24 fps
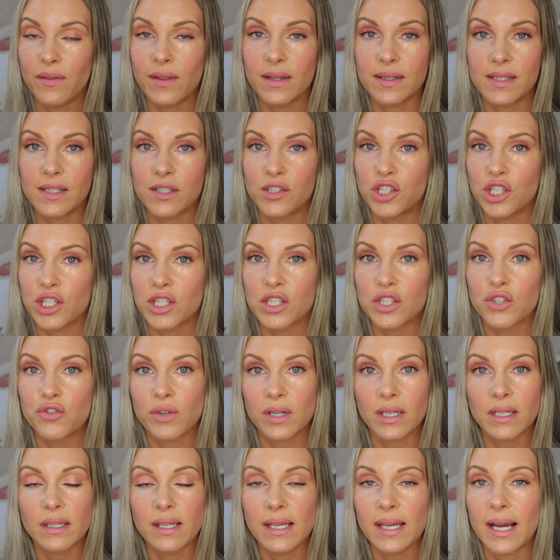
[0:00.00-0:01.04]
This is just
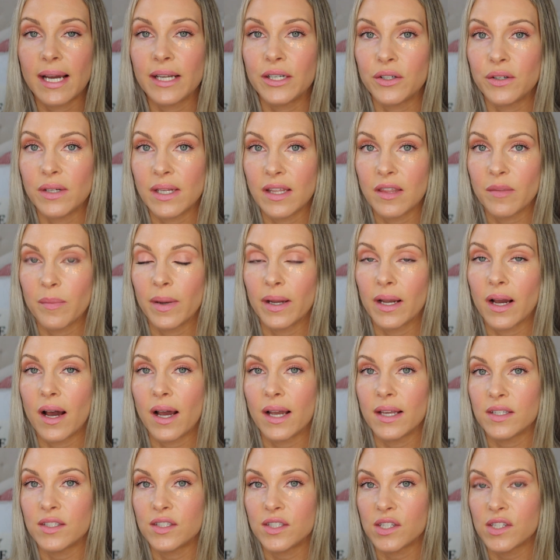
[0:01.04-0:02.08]
strictly underneath my
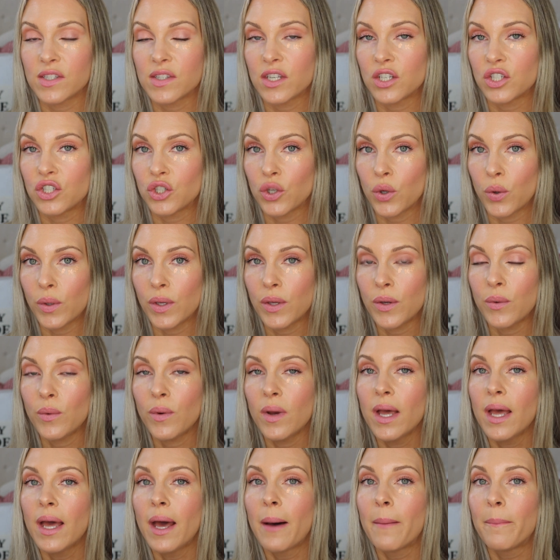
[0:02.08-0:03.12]
eyes just to show you.